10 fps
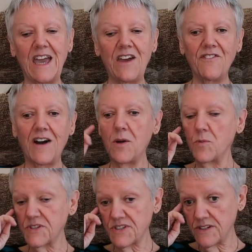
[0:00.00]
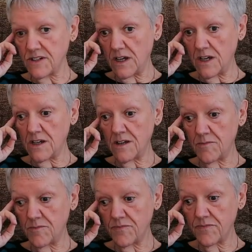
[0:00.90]
If I was
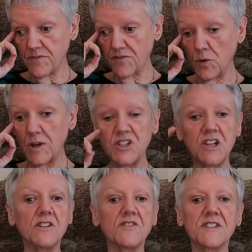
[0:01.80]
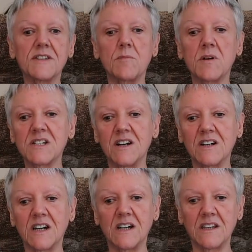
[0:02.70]
um, foolish enough to set my
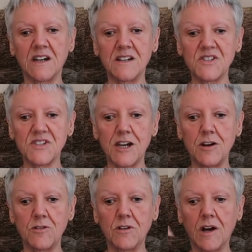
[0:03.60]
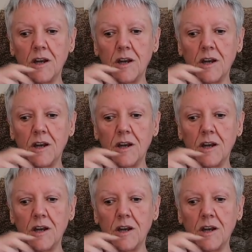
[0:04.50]
target at 9 stone,